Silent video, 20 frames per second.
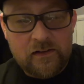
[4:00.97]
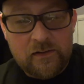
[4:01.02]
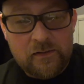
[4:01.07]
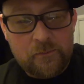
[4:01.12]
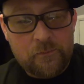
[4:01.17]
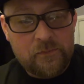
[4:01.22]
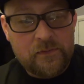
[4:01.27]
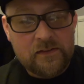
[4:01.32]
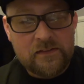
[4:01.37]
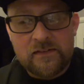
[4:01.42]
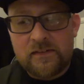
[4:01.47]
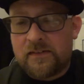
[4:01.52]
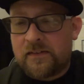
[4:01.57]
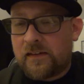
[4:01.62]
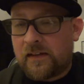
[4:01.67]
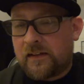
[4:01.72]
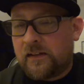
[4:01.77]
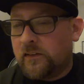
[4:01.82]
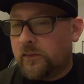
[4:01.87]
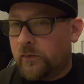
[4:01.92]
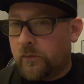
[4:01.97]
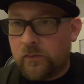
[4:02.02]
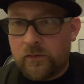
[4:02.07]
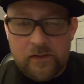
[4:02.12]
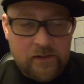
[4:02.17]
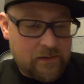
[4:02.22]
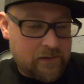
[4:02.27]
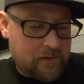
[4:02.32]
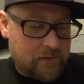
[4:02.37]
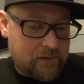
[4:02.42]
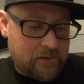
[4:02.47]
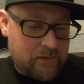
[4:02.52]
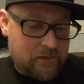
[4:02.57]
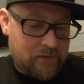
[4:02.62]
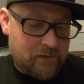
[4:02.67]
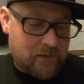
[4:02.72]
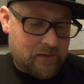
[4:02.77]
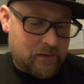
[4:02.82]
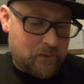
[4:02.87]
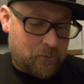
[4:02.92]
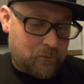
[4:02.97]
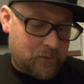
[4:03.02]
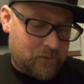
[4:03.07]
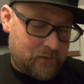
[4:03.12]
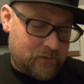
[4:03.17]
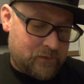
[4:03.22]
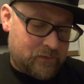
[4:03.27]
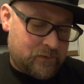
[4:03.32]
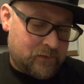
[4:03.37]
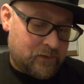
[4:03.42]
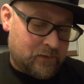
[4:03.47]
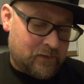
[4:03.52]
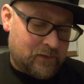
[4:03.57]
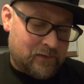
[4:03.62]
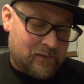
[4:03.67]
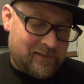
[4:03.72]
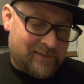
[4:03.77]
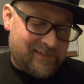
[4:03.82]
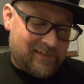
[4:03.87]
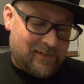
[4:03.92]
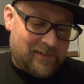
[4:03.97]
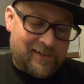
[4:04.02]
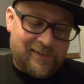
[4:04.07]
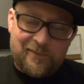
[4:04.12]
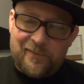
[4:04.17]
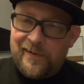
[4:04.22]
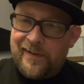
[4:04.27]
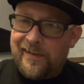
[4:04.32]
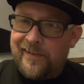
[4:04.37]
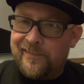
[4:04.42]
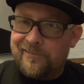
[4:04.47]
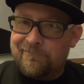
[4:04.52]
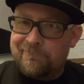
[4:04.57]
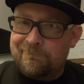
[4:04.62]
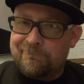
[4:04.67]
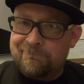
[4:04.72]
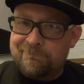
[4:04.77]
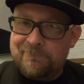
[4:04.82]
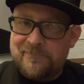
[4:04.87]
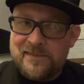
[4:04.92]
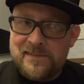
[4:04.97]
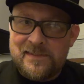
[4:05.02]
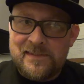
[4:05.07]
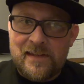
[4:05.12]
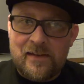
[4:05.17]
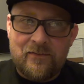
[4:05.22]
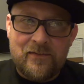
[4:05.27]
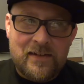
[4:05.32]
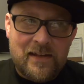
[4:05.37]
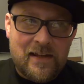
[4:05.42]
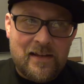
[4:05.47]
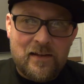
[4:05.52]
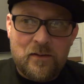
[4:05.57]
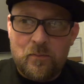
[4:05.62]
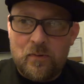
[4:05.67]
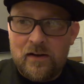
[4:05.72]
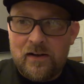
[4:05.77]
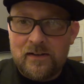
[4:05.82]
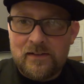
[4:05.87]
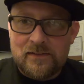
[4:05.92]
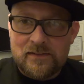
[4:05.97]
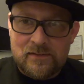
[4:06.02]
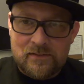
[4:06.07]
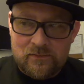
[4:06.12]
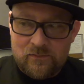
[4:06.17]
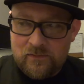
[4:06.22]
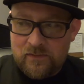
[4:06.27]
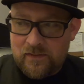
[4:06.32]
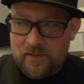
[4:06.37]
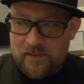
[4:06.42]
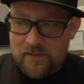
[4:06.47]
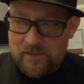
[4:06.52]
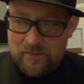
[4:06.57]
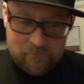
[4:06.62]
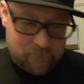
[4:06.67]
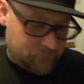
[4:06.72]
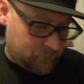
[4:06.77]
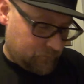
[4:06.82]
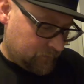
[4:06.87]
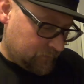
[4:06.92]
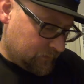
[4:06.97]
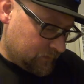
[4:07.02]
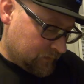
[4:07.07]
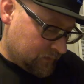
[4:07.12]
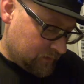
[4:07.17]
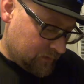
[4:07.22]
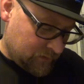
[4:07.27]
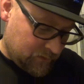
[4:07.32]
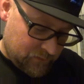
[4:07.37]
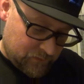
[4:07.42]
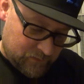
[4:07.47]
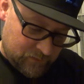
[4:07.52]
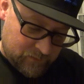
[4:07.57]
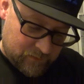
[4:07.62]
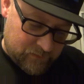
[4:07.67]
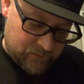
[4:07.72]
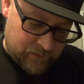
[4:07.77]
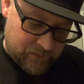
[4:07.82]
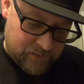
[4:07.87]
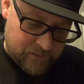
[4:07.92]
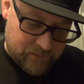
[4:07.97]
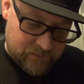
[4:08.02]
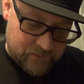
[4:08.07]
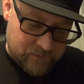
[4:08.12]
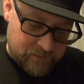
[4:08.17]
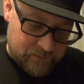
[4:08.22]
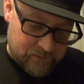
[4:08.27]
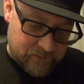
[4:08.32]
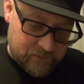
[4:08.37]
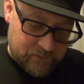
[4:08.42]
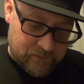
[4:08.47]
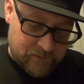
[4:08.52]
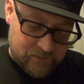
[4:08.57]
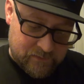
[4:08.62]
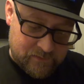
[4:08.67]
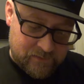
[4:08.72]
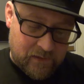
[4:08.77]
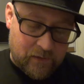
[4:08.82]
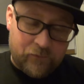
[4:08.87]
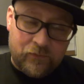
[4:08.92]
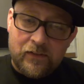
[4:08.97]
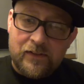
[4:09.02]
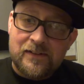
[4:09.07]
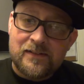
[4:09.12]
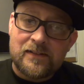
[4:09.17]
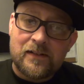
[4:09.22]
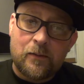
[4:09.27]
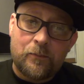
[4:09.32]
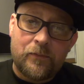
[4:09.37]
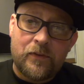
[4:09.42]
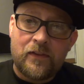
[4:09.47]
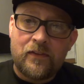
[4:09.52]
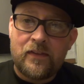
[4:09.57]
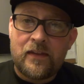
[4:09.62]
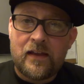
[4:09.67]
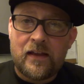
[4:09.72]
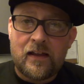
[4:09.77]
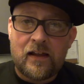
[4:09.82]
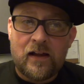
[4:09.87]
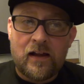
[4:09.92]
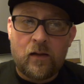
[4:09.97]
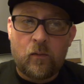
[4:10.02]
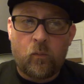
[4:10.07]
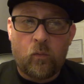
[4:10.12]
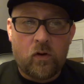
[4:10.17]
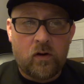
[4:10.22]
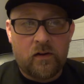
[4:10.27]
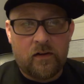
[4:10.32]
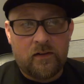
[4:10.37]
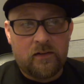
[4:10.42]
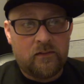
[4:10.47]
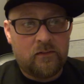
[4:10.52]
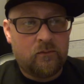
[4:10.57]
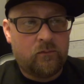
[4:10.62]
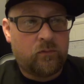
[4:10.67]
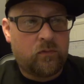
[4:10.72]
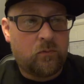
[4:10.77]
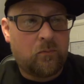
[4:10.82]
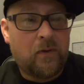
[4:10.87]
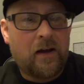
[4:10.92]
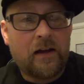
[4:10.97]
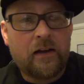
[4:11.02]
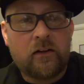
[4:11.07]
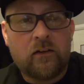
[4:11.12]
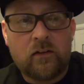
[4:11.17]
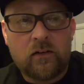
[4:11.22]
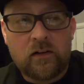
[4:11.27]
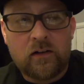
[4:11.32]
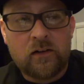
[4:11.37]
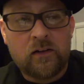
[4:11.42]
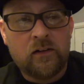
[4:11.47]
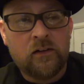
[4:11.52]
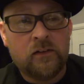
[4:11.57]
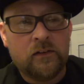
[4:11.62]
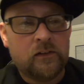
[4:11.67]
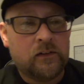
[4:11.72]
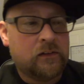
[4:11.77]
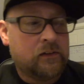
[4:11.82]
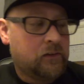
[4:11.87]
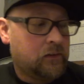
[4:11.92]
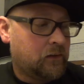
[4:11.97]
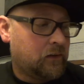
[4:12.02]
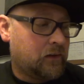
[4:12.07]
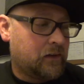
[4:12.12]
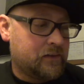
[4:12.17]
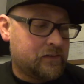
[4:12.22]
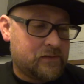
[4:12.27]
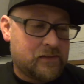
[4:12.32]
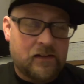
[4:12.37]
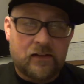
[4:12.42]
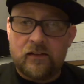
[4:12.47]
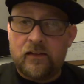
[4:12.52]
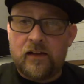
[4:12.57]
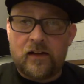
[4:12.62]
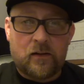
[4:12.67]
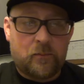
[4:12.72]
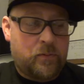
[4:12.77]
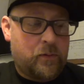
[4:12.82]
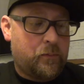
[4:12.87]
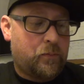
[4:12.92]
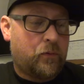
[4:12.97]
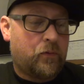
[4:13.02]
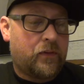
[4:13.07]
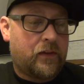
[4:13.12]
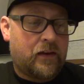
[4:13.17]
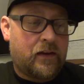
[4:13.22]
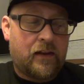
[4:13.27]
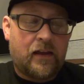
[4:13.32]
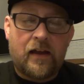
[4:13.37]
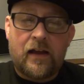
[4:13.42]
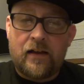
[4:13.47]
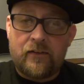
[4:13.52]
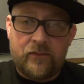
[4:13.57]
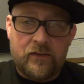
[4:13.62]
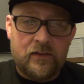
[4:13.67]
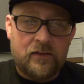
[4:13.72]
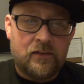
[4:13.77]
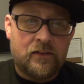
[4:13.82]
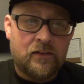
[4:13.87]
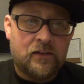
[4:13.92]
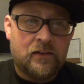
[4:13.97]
This is like a little kit. I think it was around 70-80 bucks for the kit. And definitely something that I wanted for my car. I see a lot of people that have it,